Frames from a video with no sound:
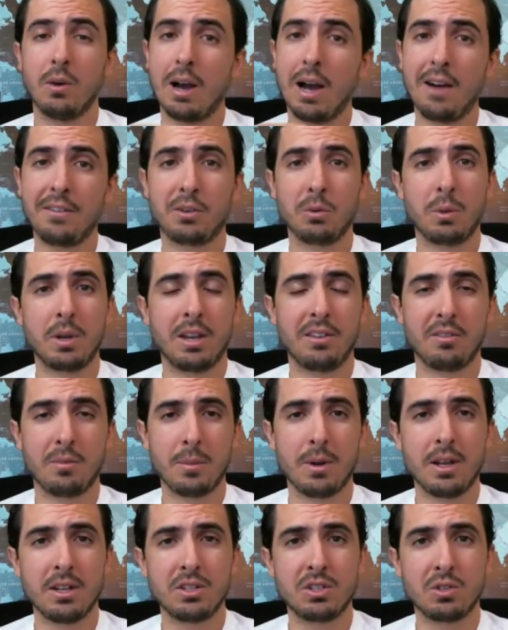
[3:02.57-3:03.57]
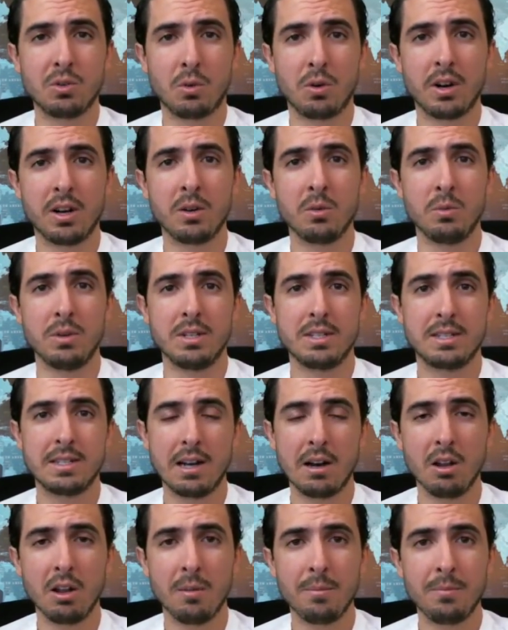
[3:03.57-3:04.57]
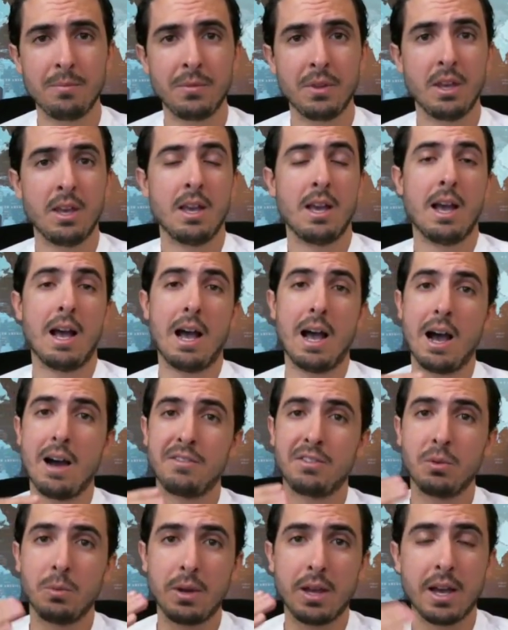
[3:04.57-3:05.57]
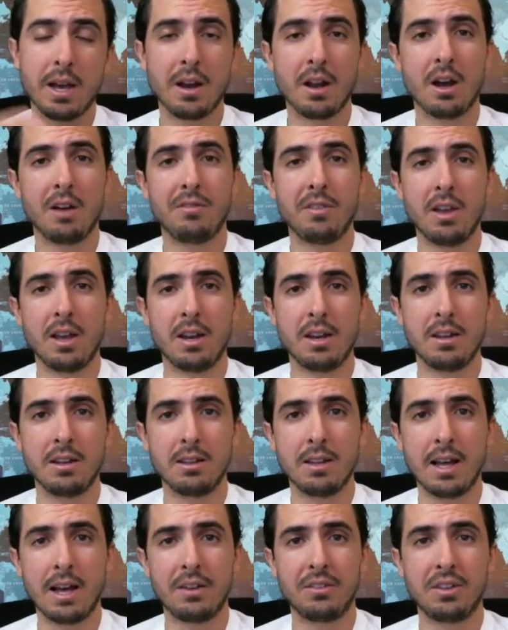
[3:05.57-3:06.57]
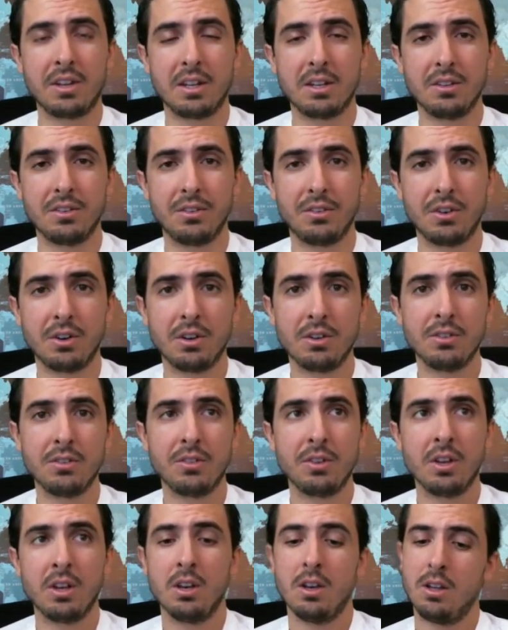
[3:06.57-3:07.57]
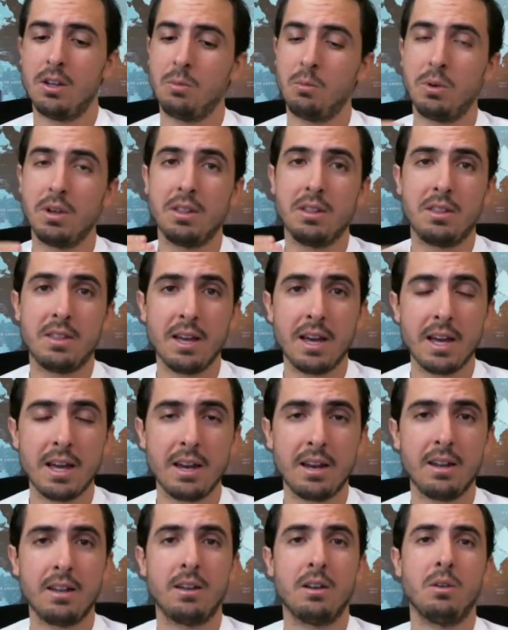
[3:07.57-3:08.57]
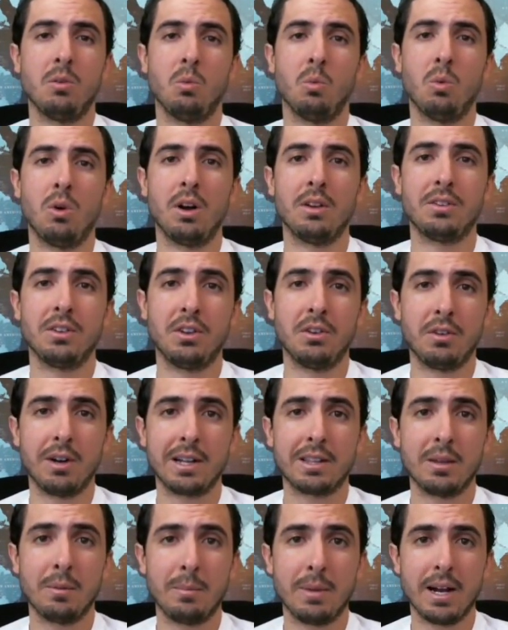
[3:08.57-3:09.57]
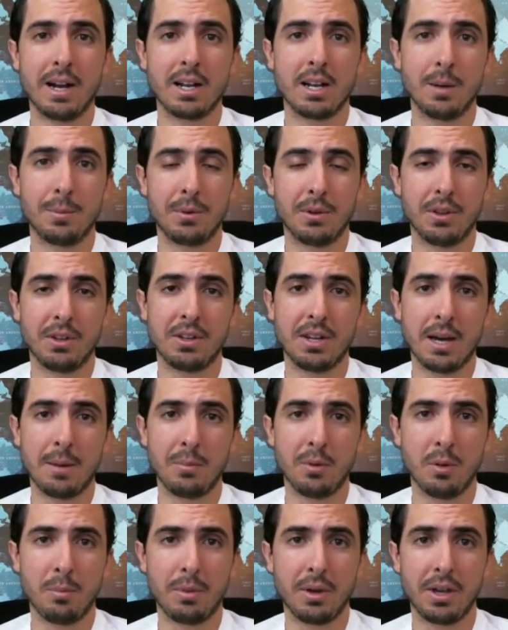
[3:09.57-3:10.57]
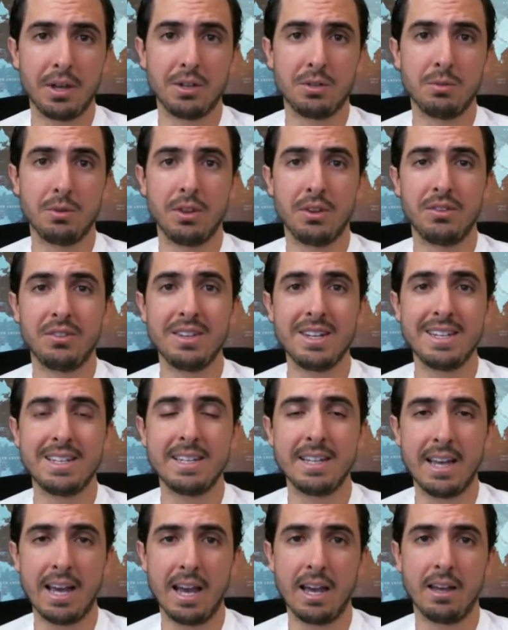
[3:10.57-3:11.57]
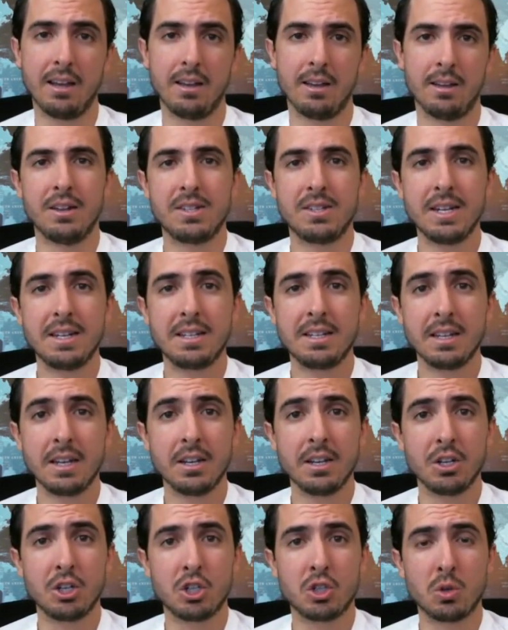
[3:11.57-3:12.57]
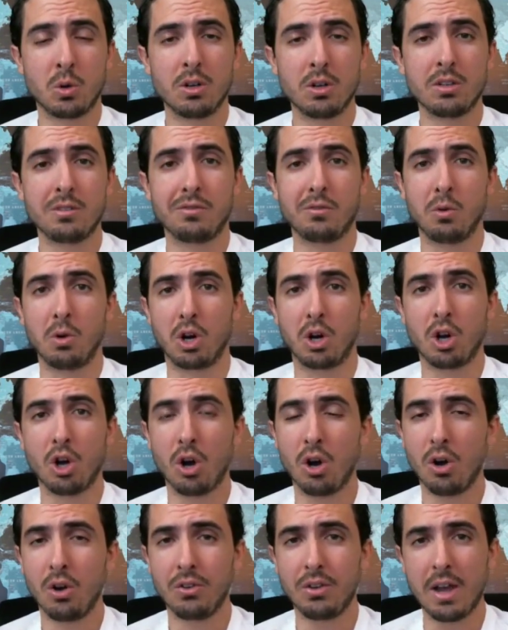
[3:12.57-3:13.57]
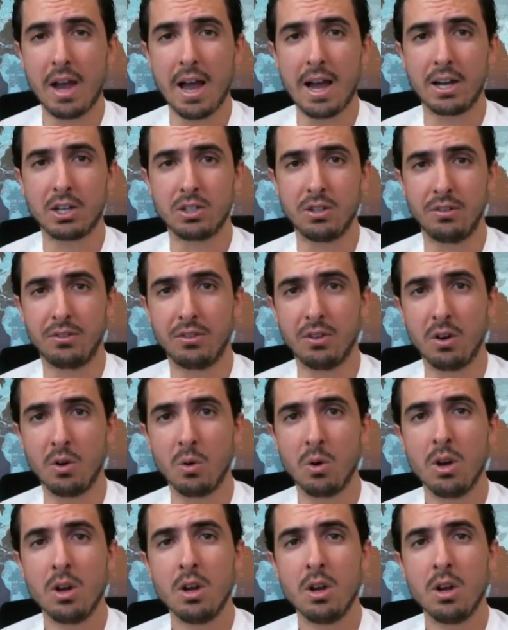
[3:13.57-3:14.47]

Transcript: after we give them a nice story, we sell them. After we head off any lasting concerns, we then want to direct them back up to the top of the page with a CTA. CTA is short for call to action. So